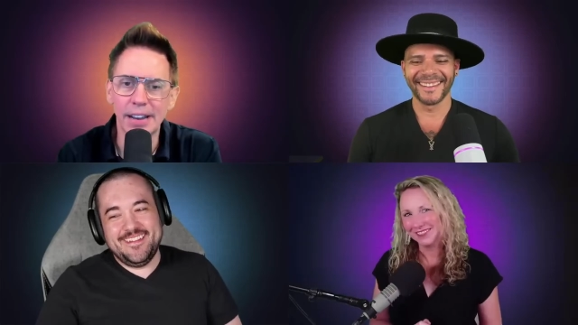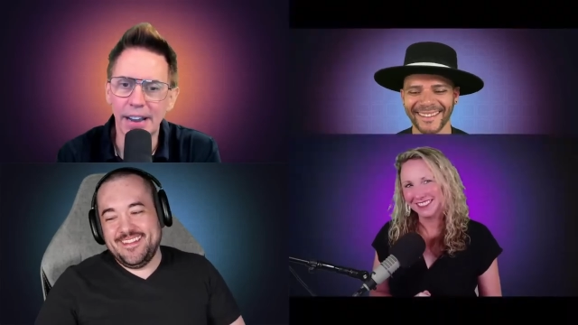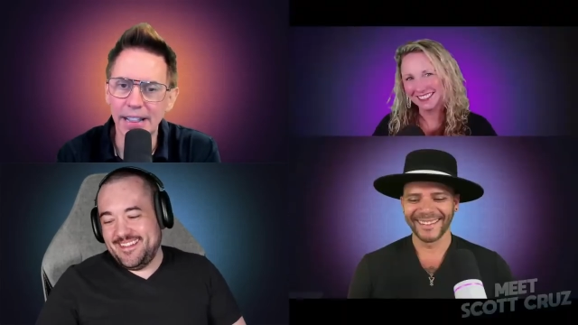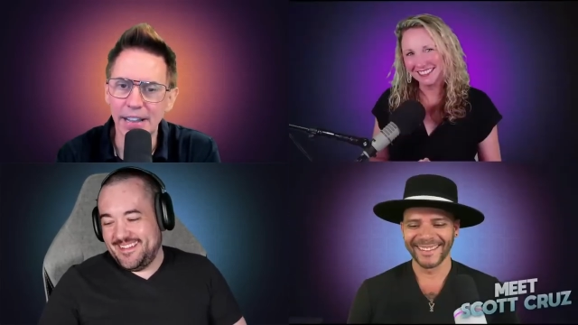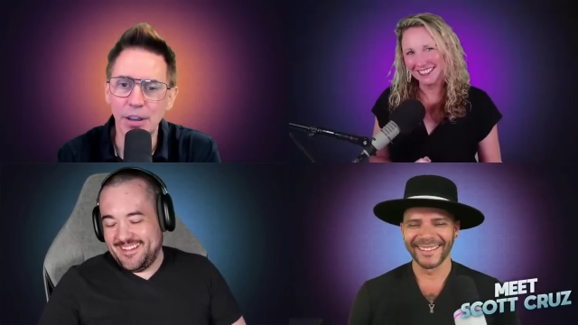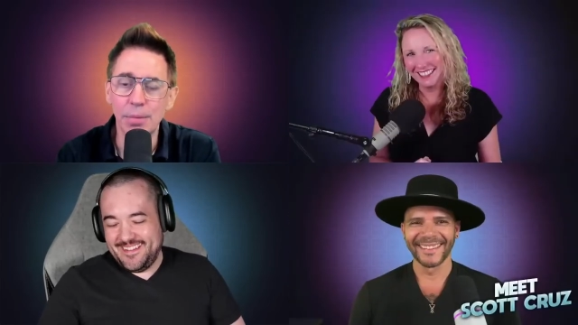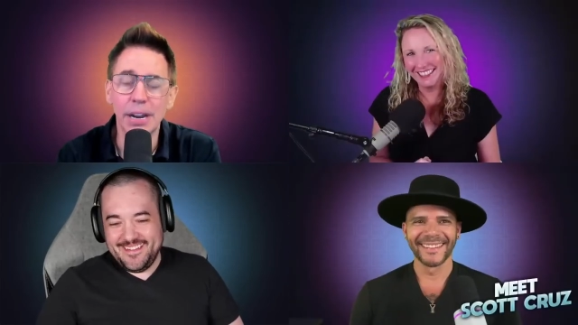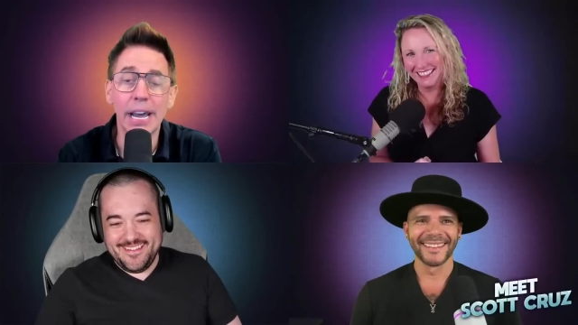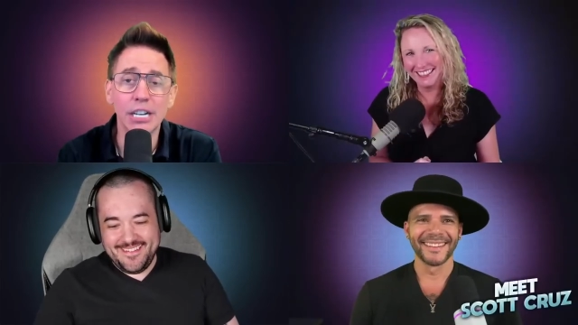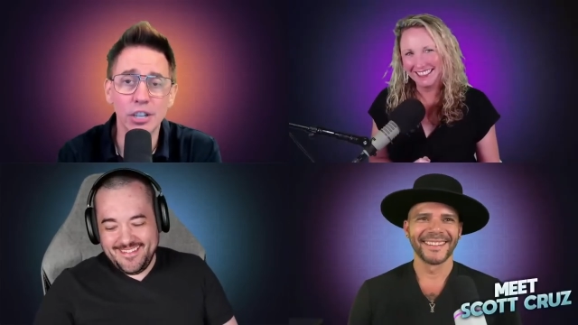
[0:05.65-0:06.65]
Speaker 1: I love you, but
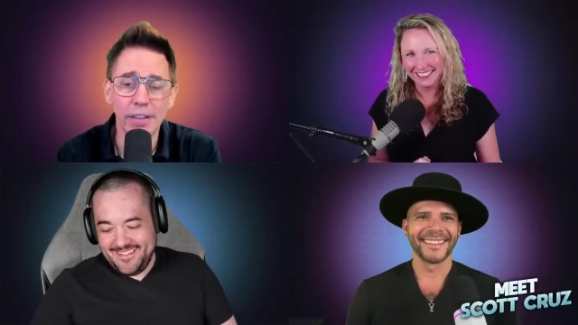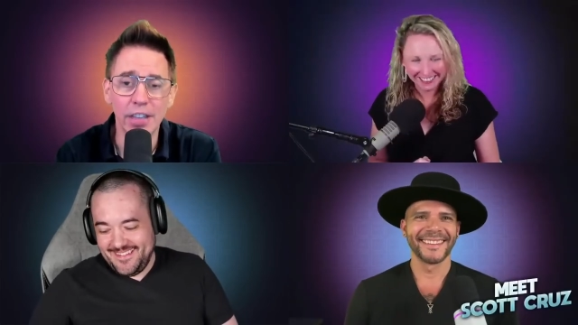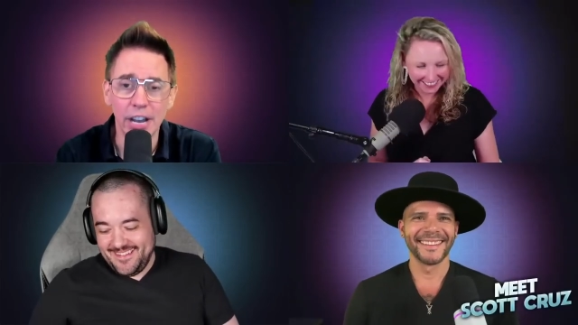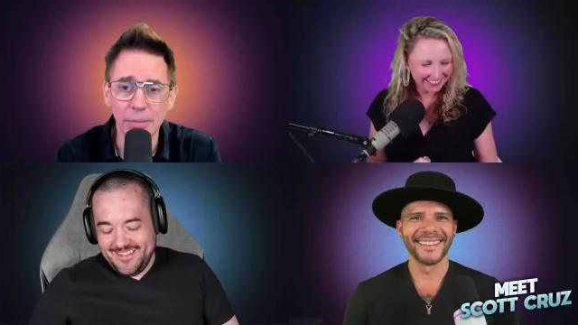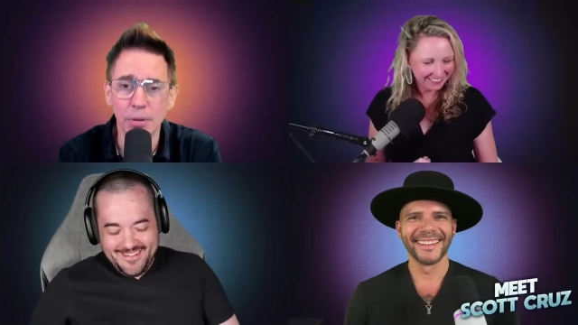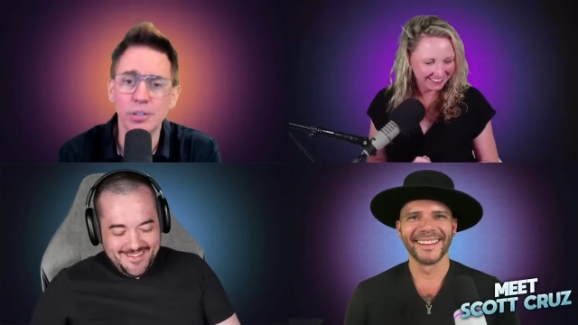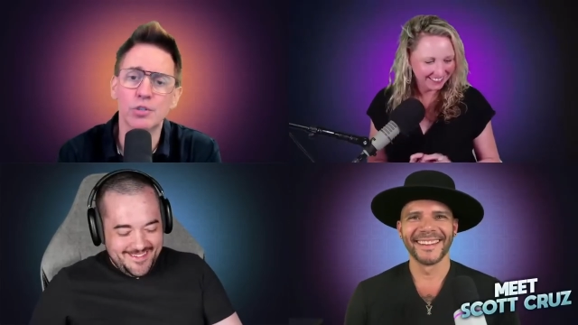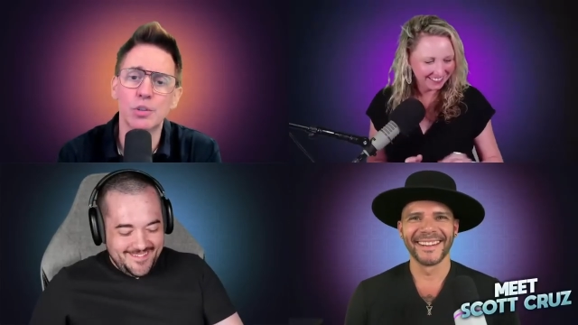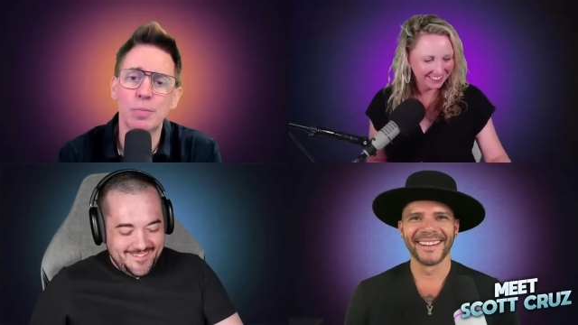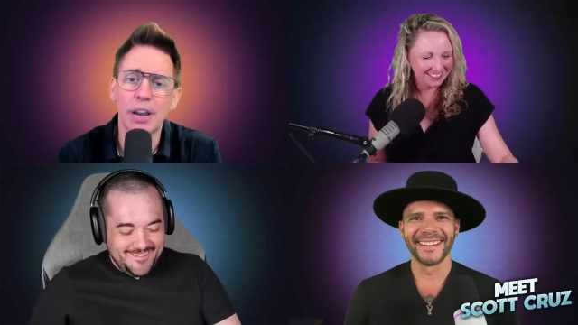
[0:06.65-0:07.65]
I actually have the utmost
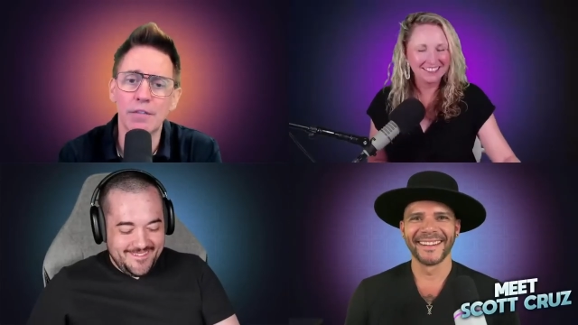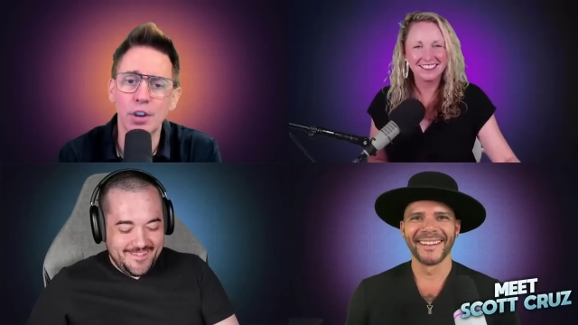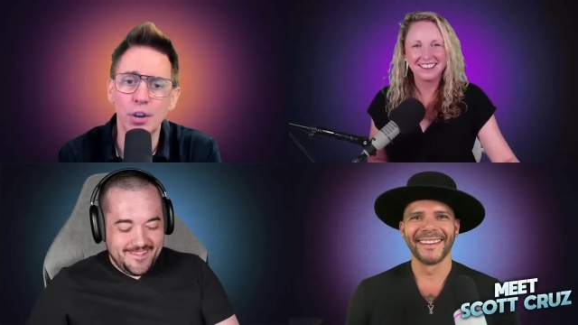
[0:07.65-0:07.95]
respect for